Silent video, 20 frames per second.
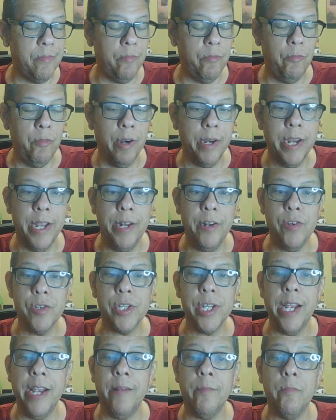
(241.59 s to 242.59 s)
What can you
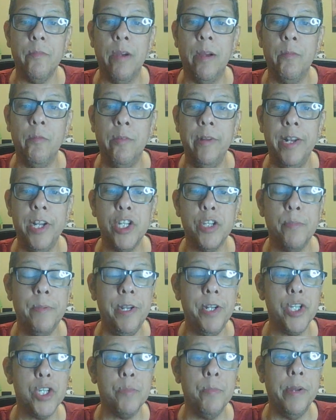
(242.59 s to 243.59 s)
say? I'm really
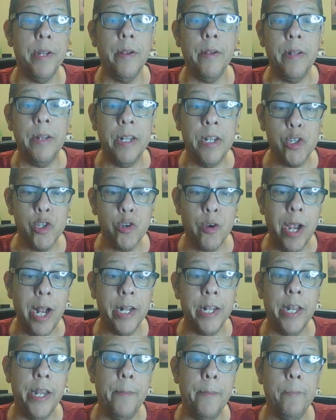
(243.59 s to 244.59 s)
speechless, but the
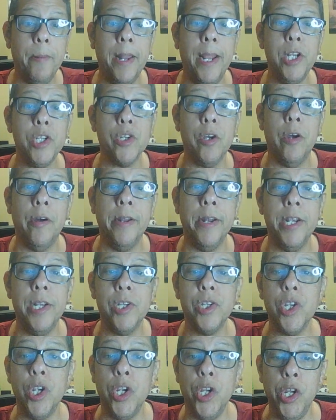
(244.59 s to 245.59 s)
track that he plays on
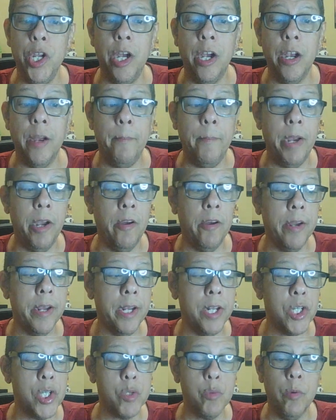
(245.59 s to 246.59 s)
is Young
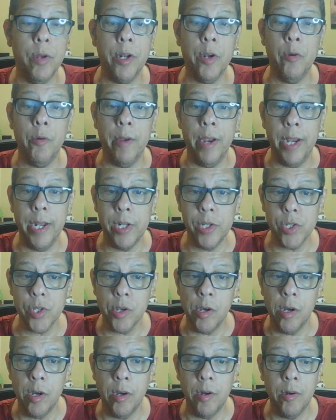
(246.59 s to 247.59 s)
Americans. What a great
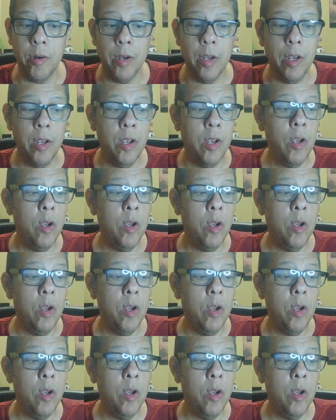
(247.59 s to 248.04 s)
song.